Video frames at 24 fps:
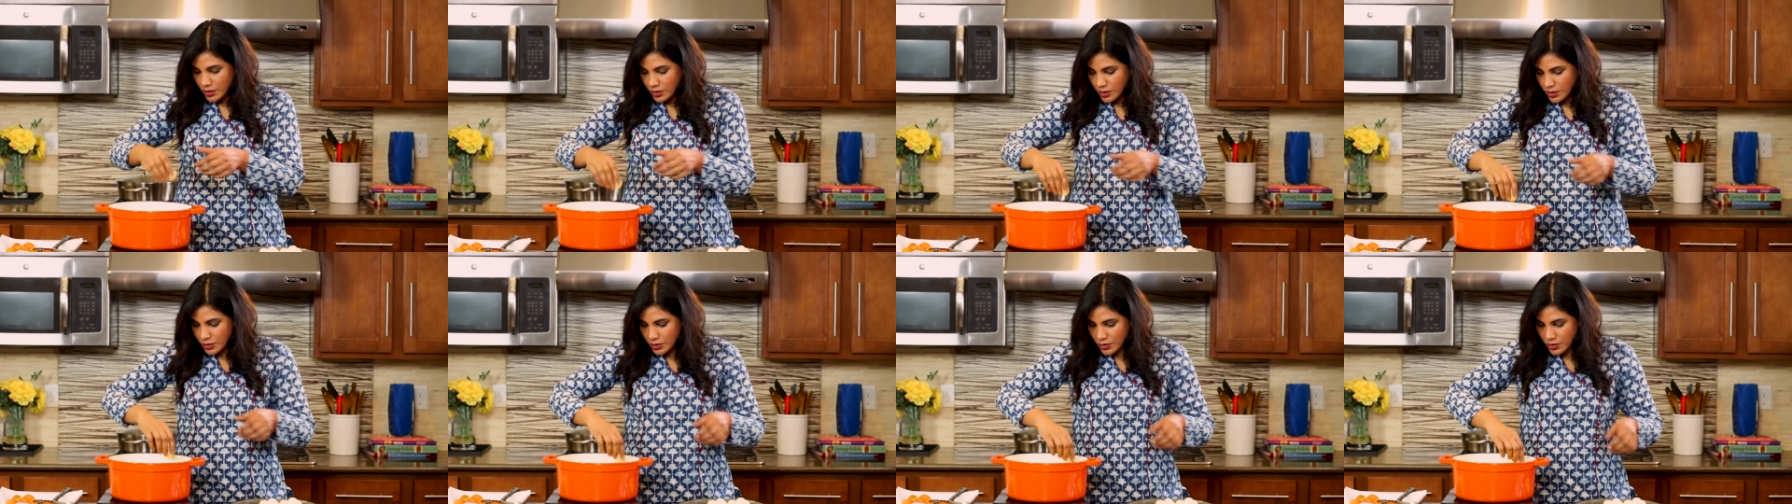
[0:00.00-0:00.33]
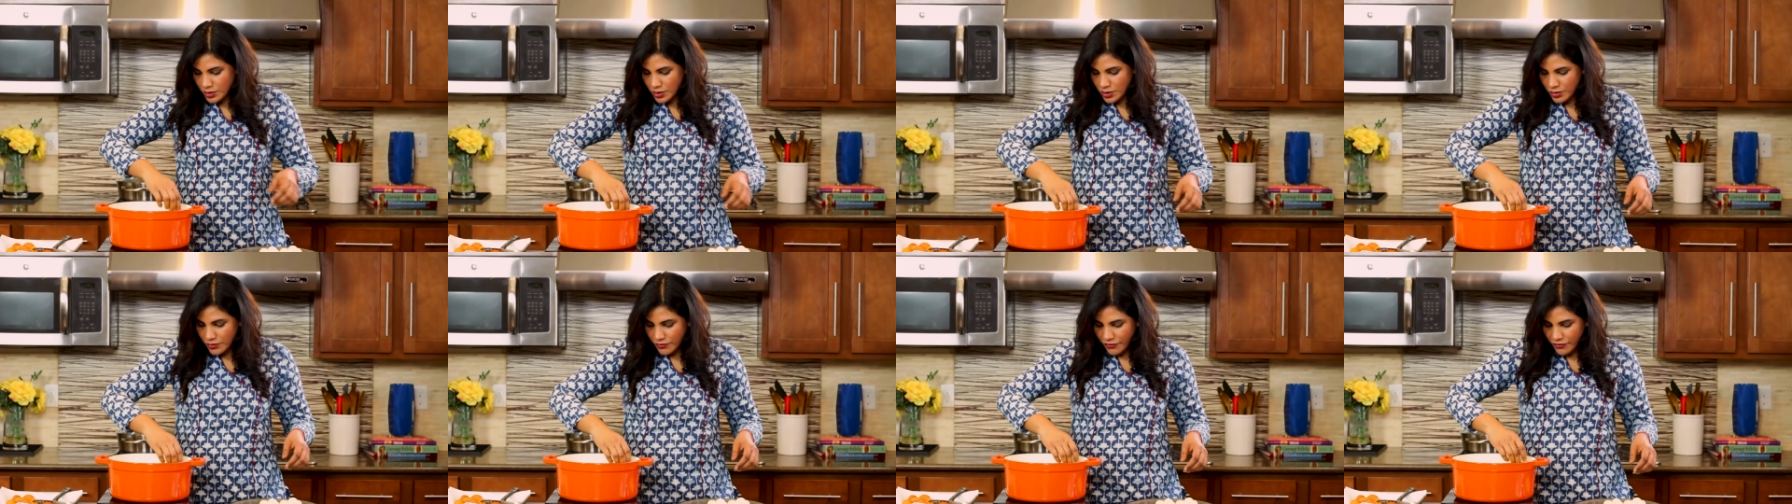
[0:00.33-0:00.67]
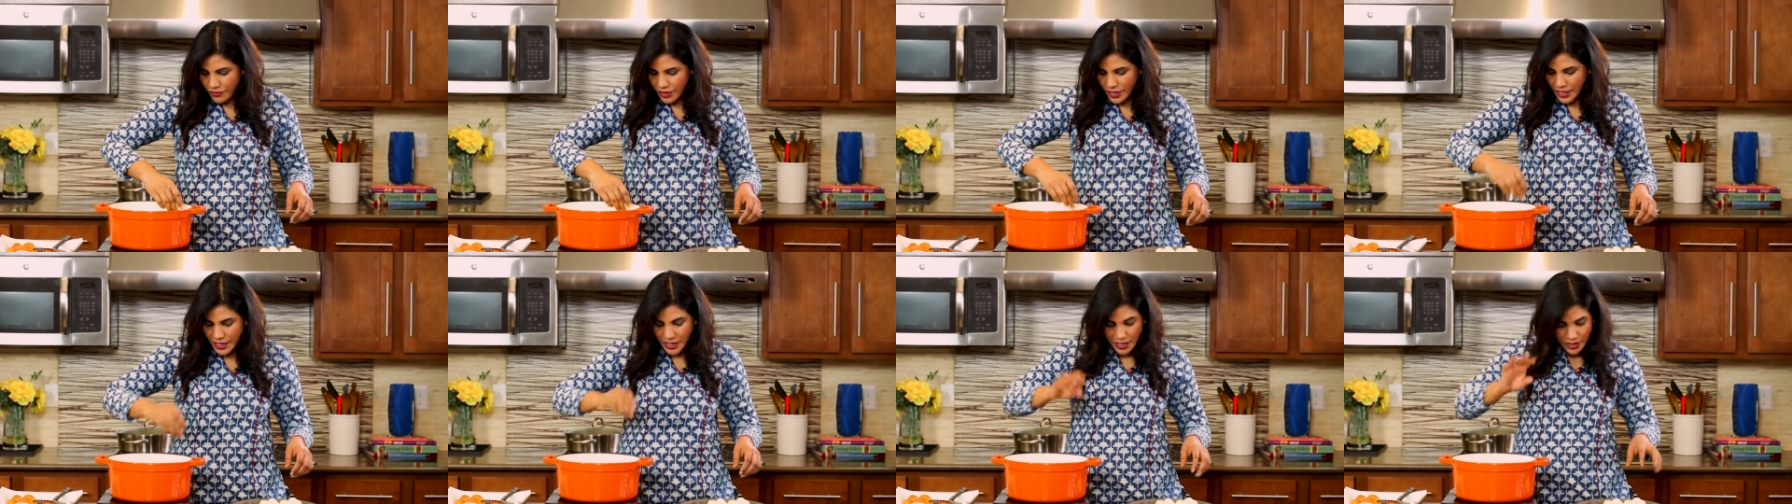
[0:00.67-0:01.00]
So the
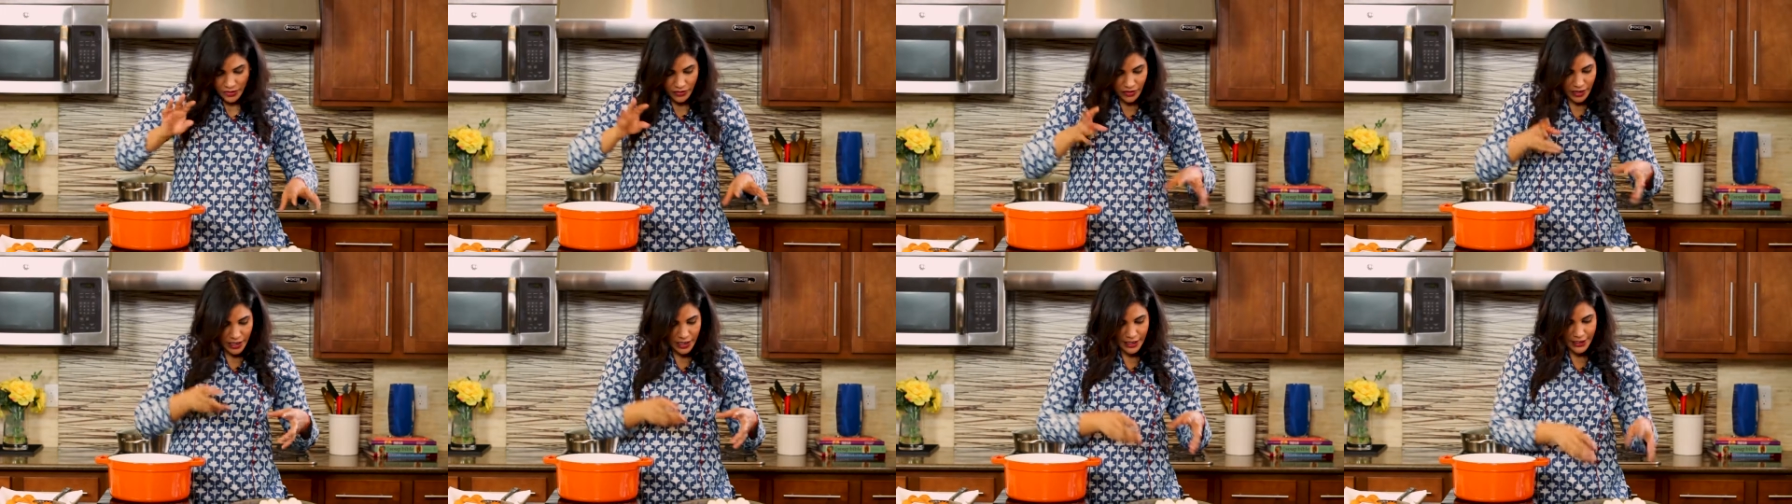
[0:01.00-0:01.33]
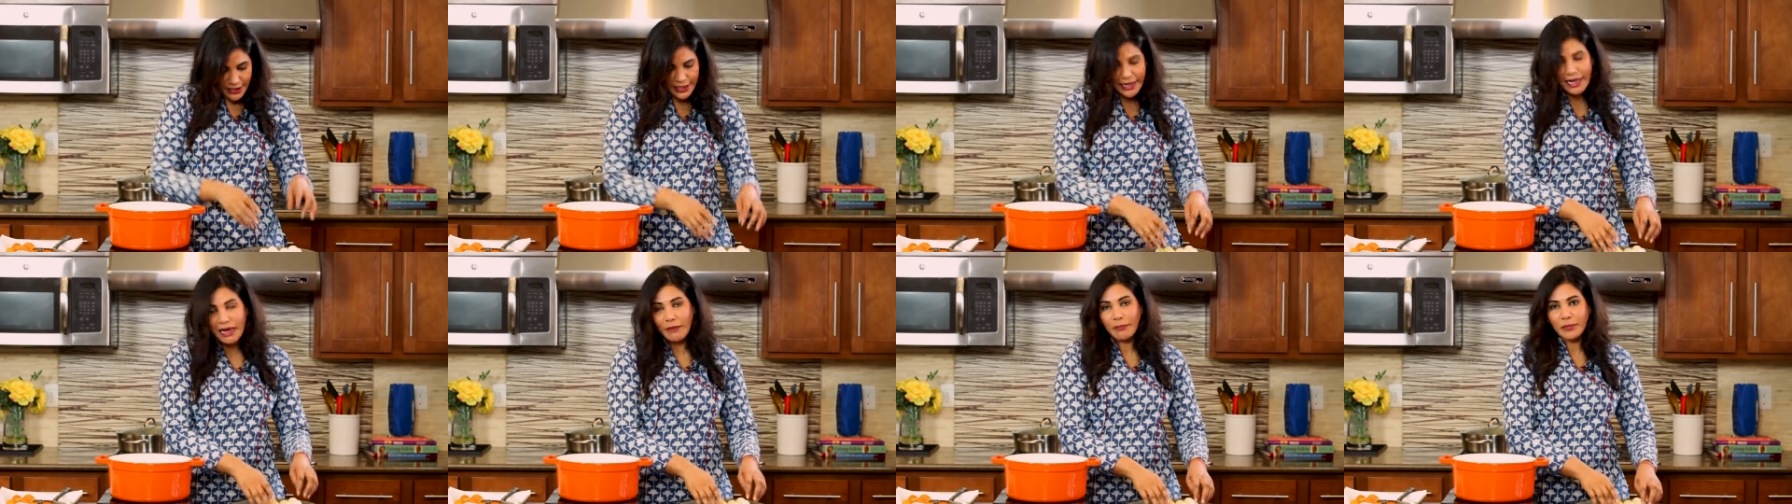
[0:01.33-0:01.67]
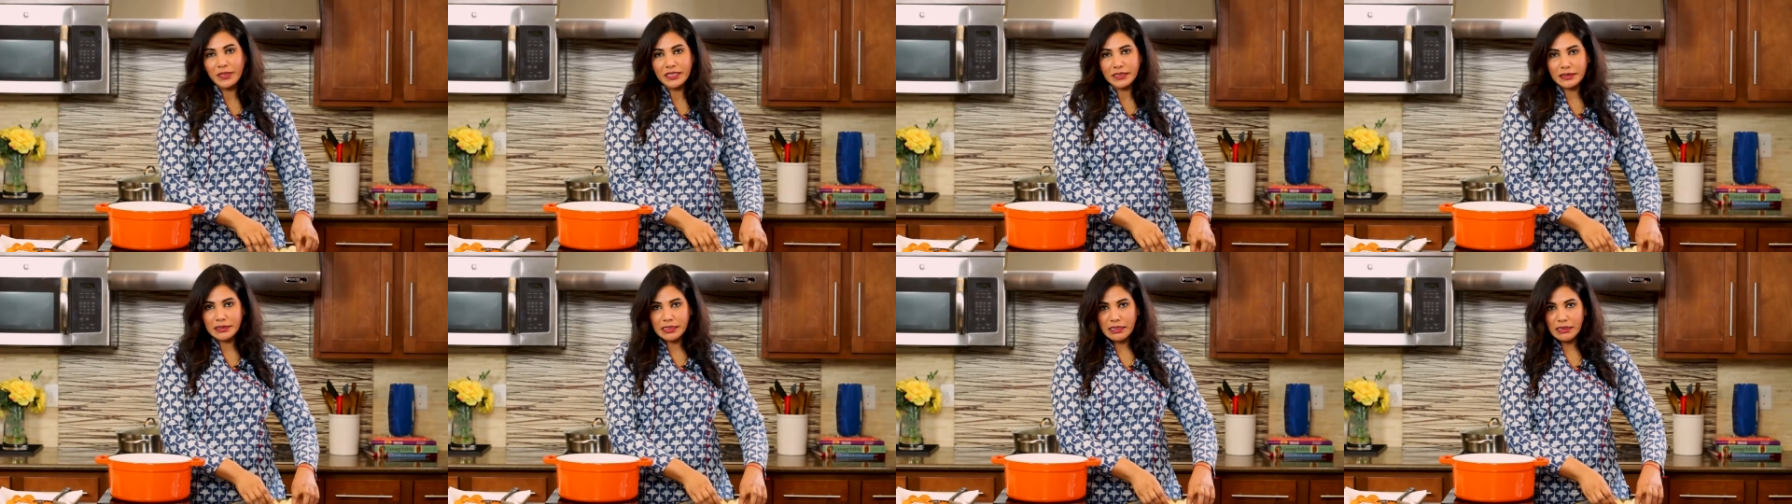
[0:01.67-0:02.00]
frying really
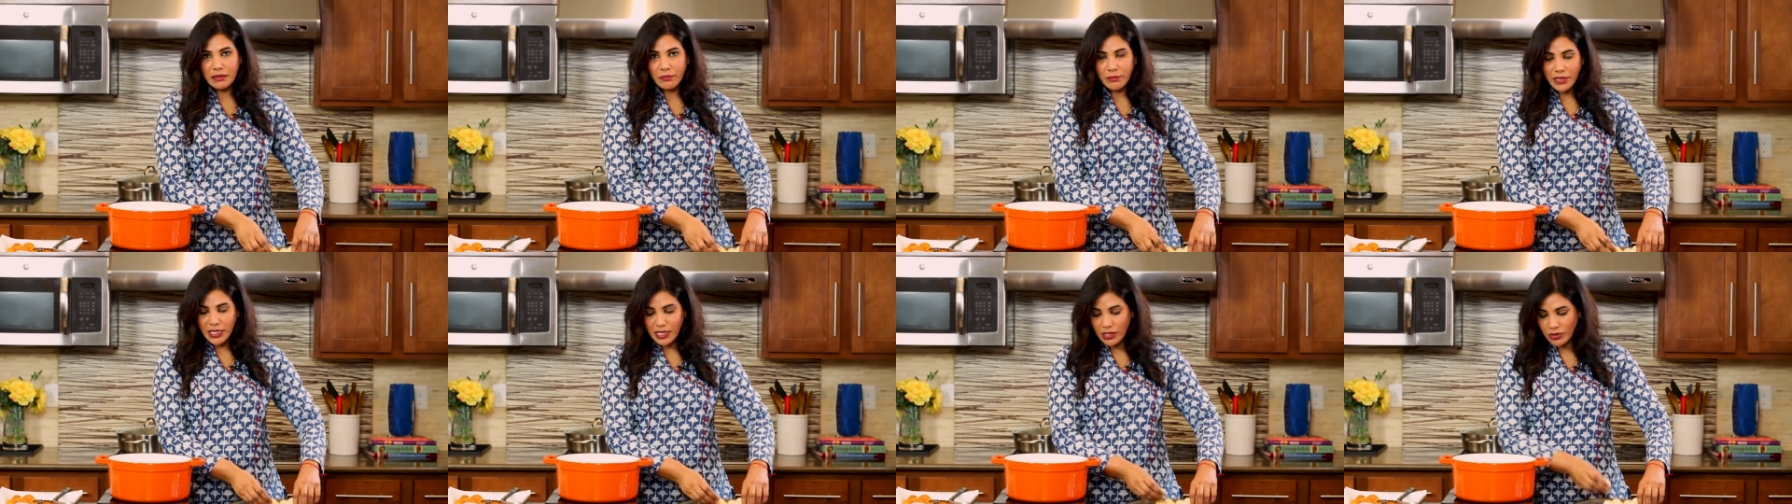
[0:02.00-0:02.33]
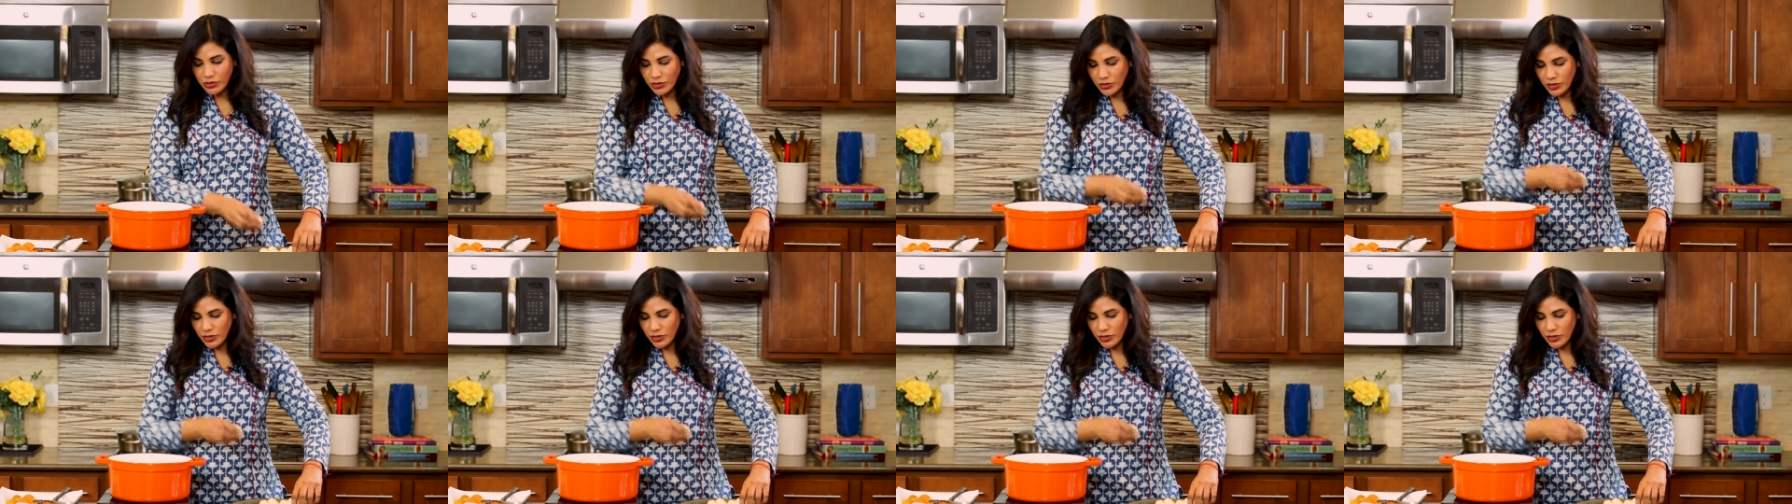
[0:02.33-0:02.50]
happens at about